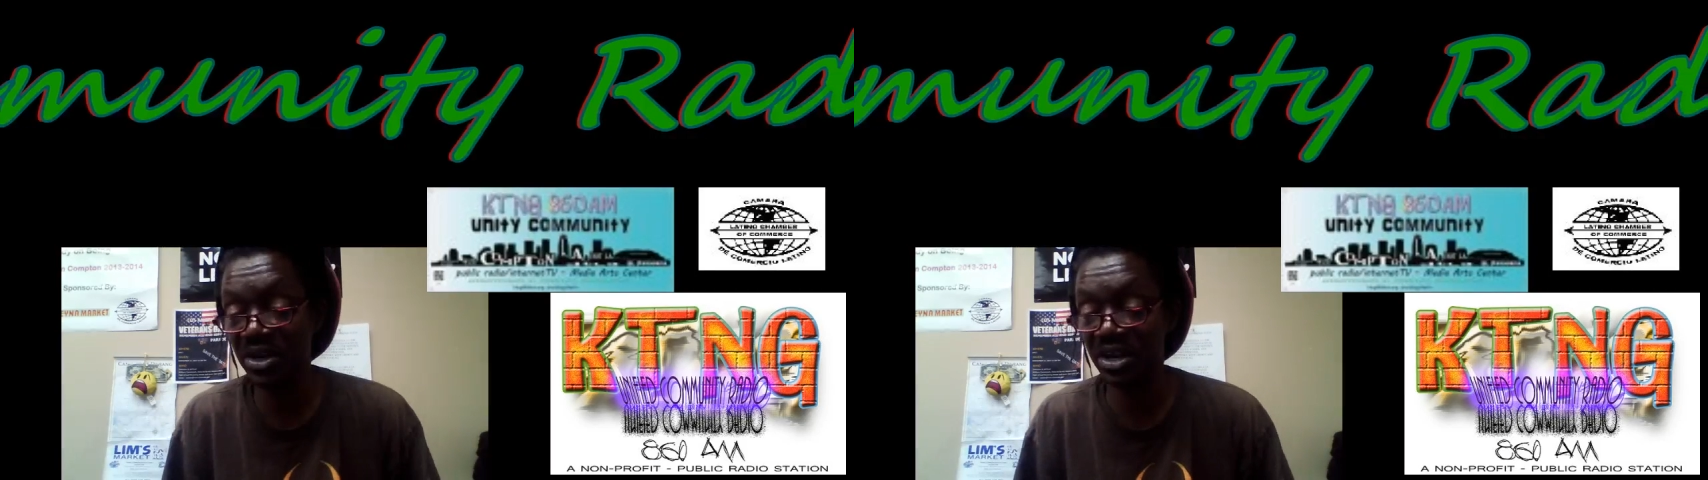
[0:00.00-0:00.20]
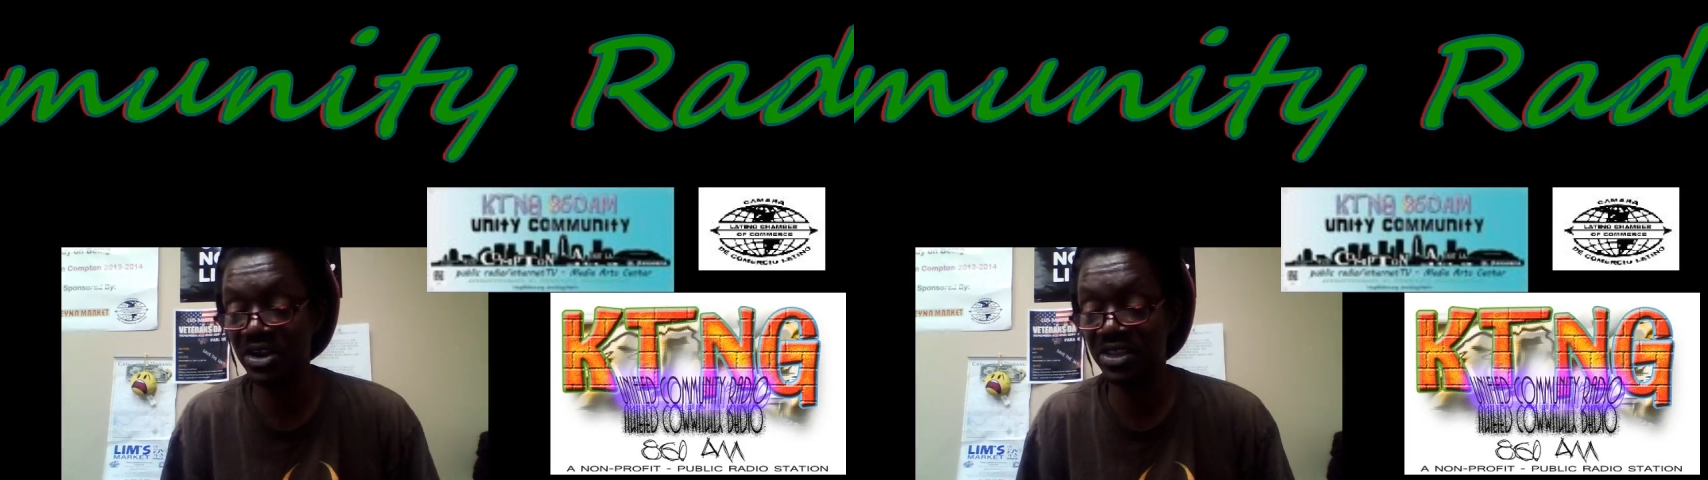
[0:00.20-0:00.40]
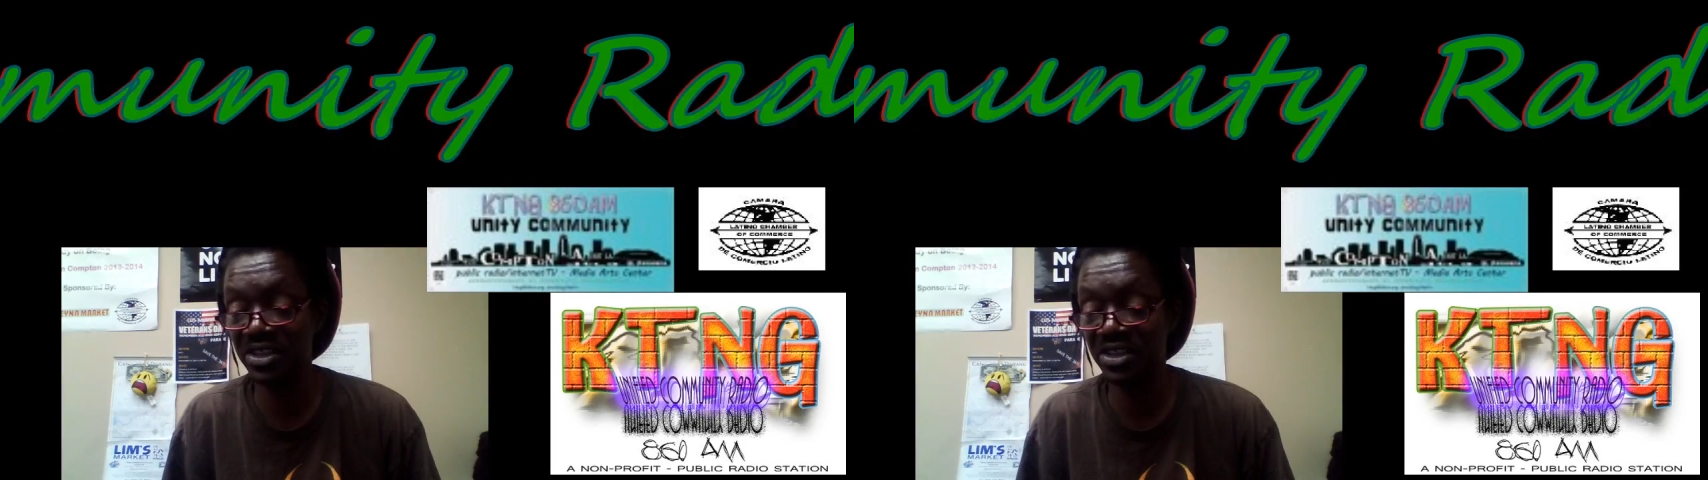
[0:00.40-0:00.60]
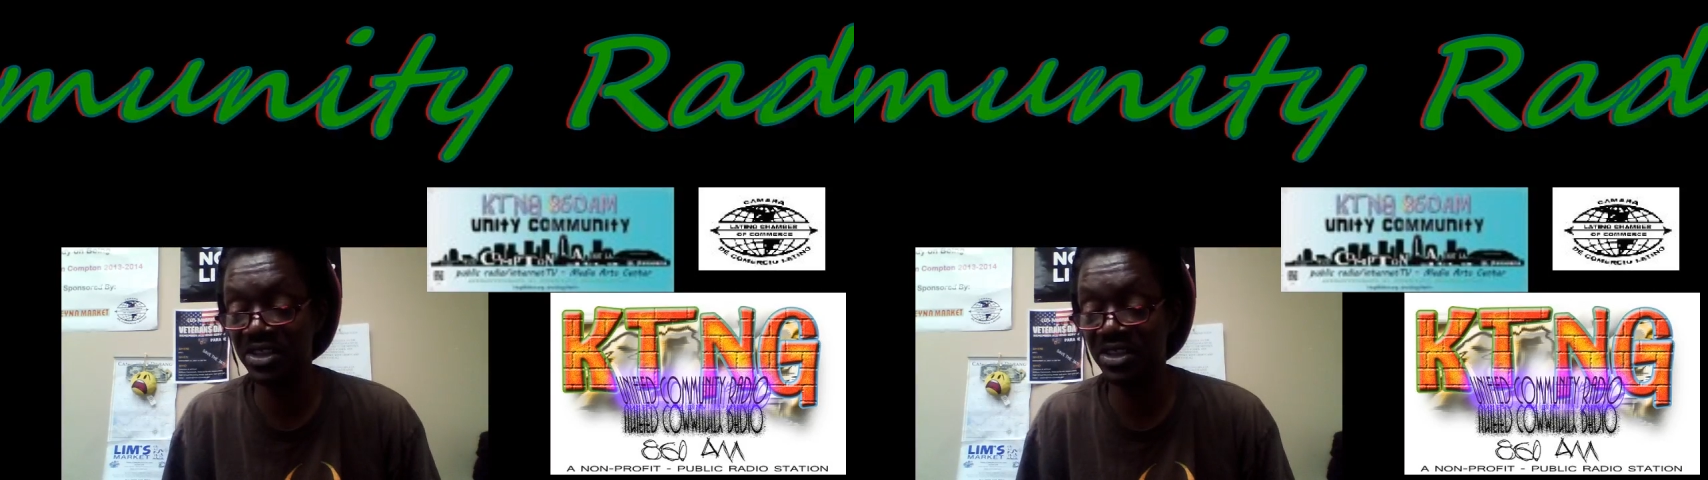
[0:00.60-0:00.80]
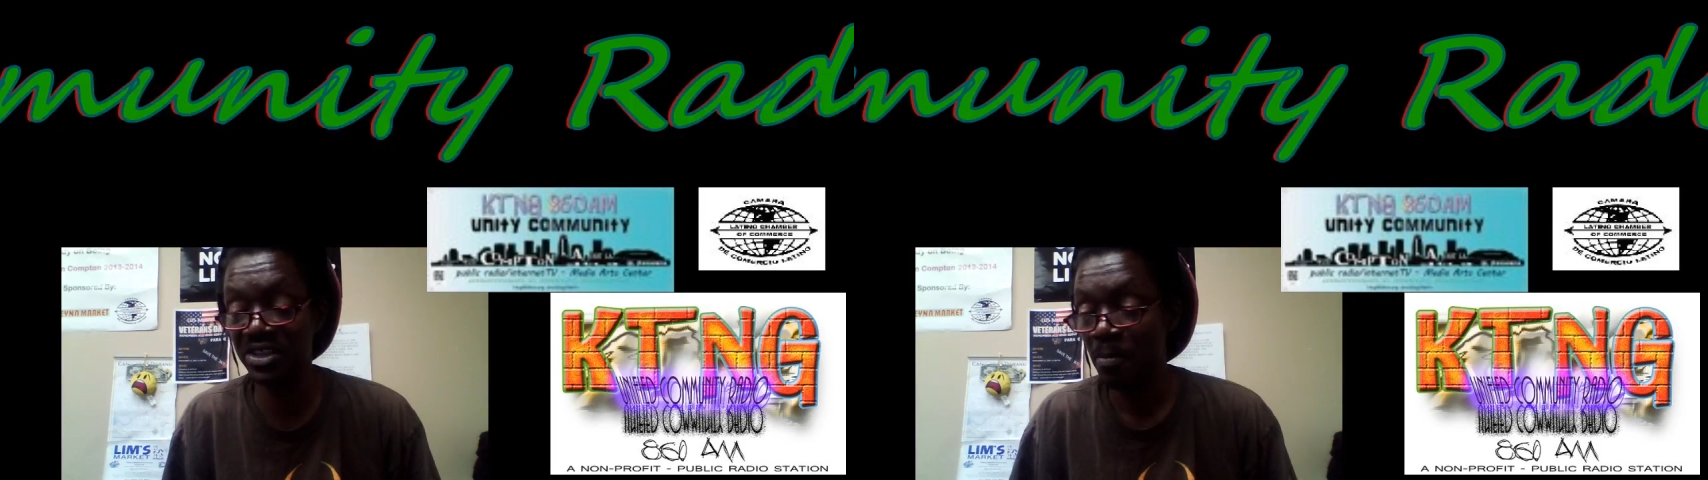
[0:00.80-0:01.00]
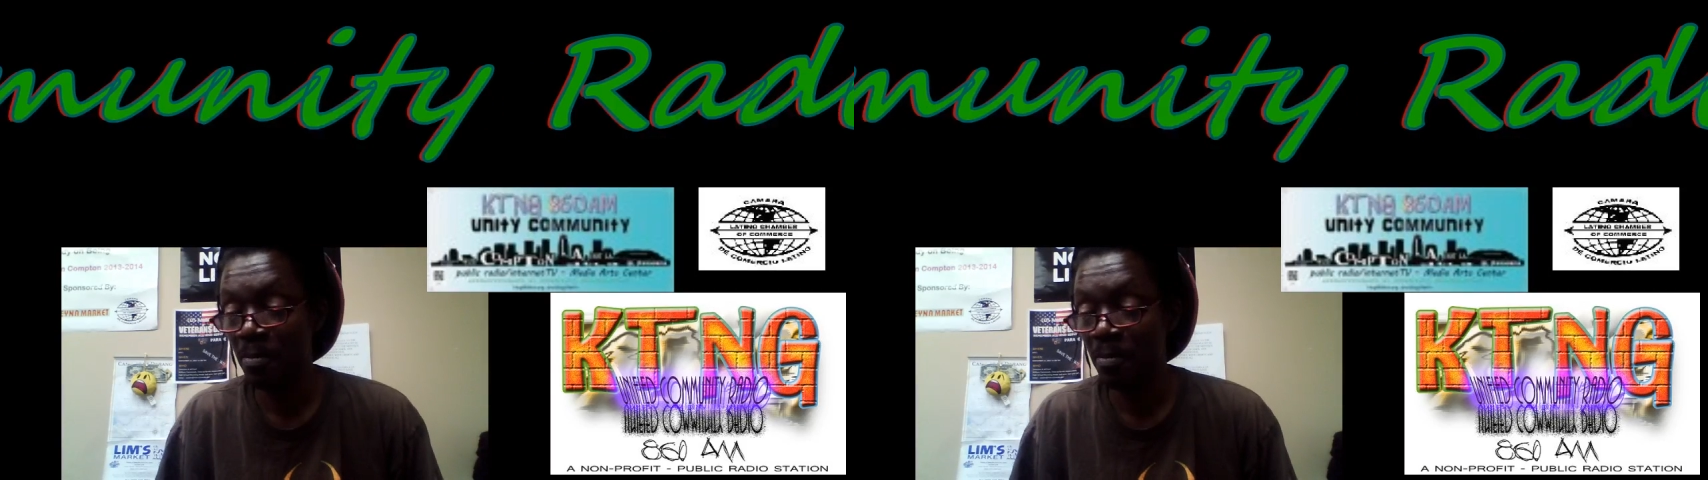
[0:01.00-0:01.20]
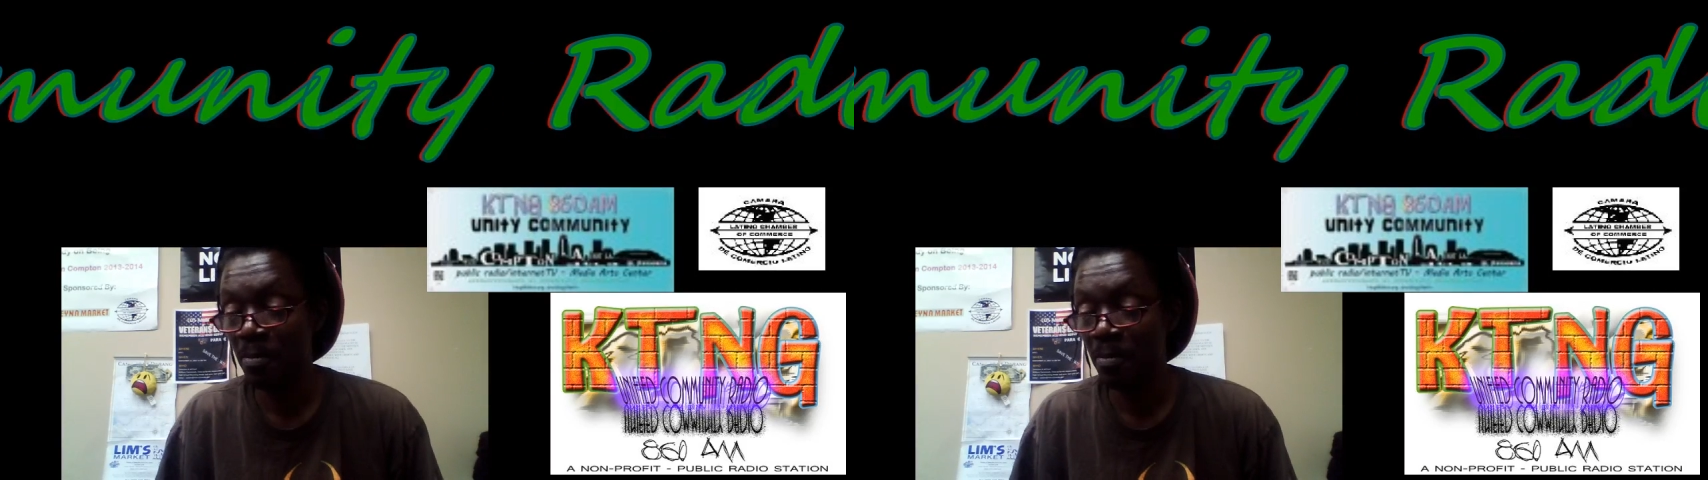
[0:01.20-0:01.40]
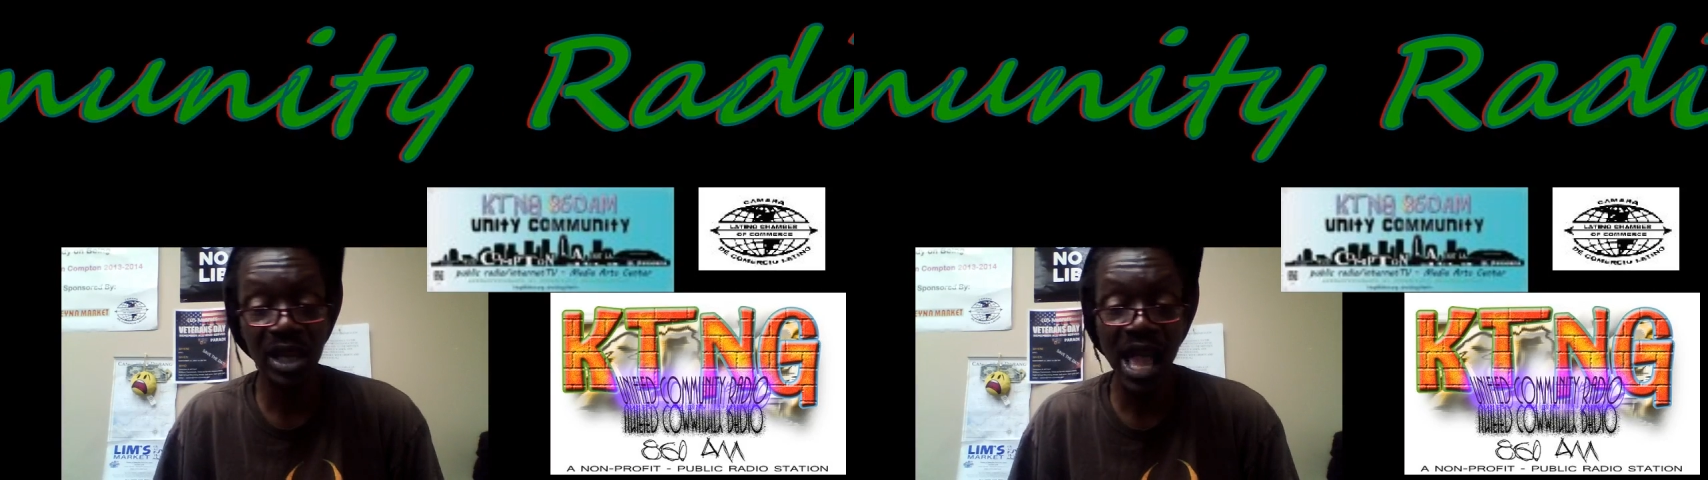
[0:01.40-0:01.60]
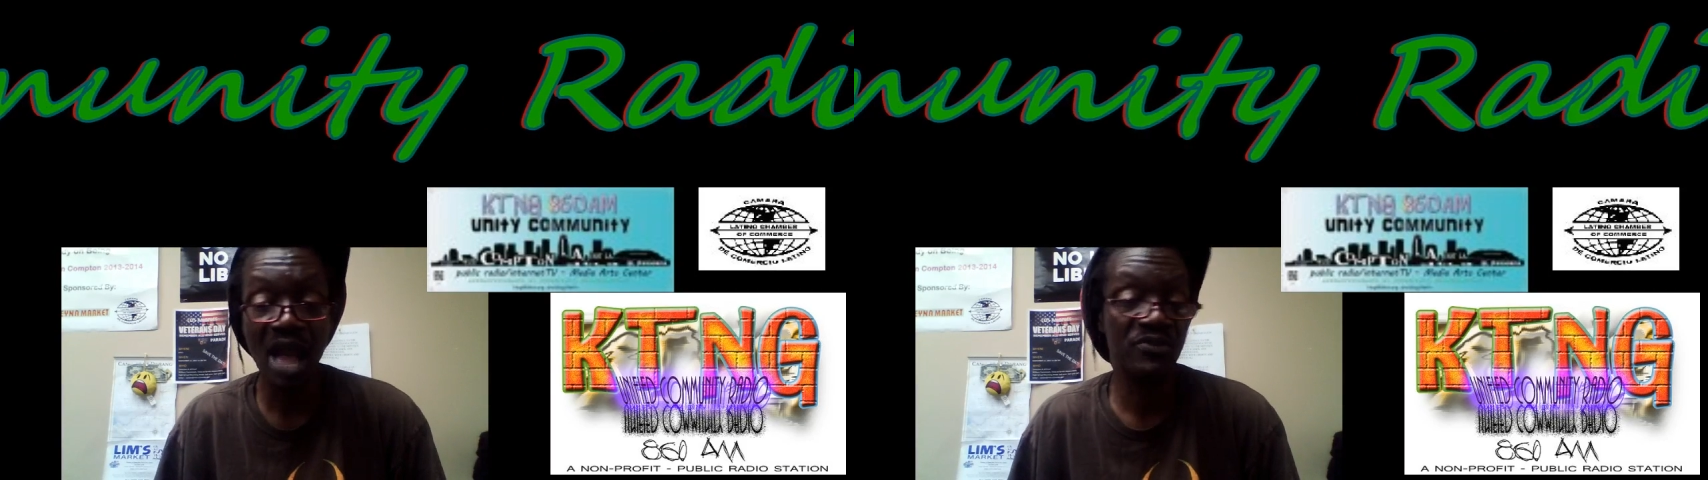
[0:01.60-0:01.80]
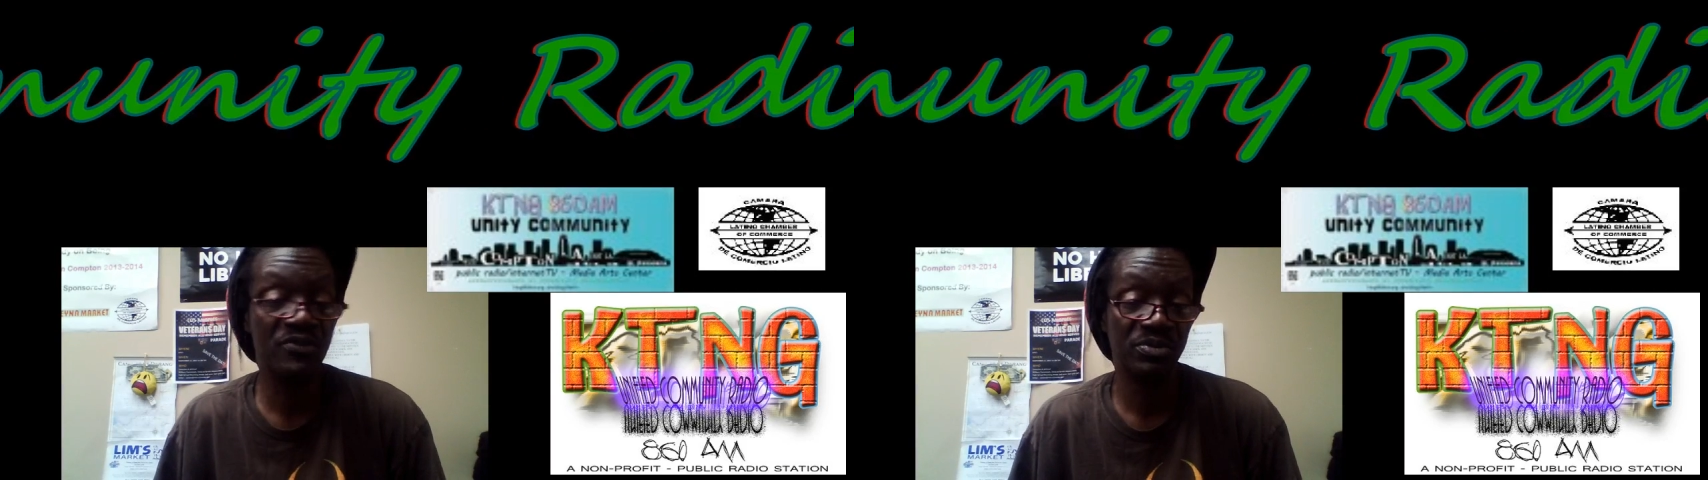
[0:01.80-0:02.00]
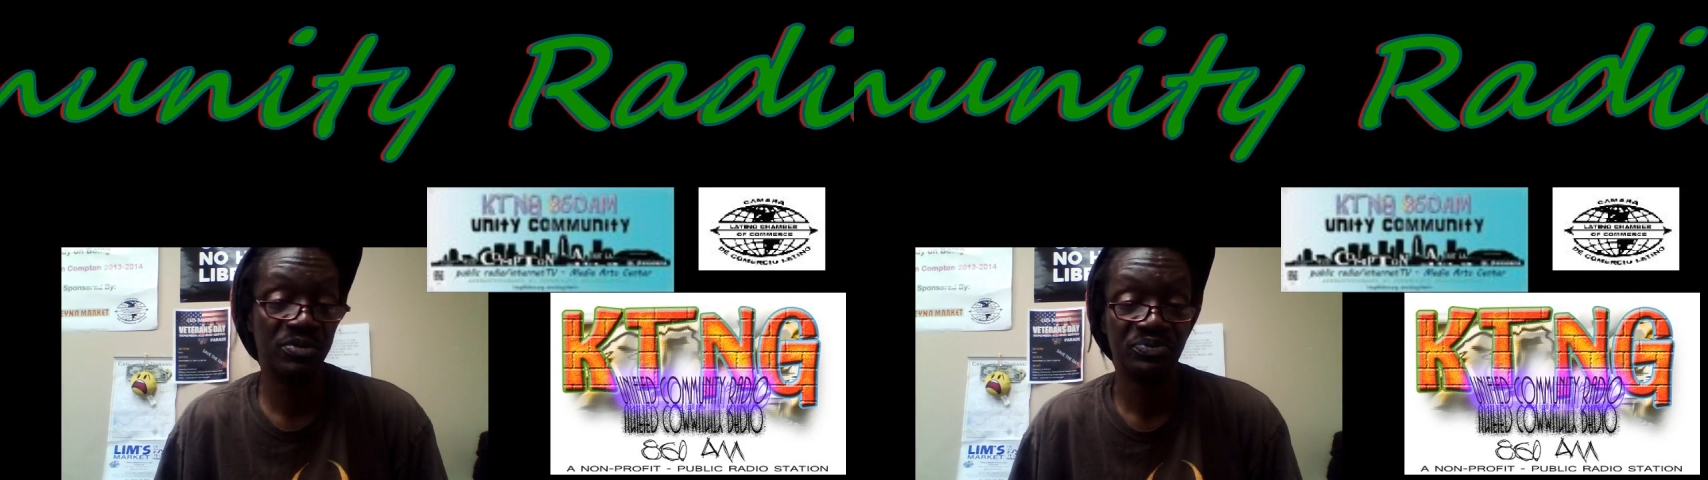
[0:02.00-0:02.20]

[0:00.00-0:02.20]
everything, they're laughing.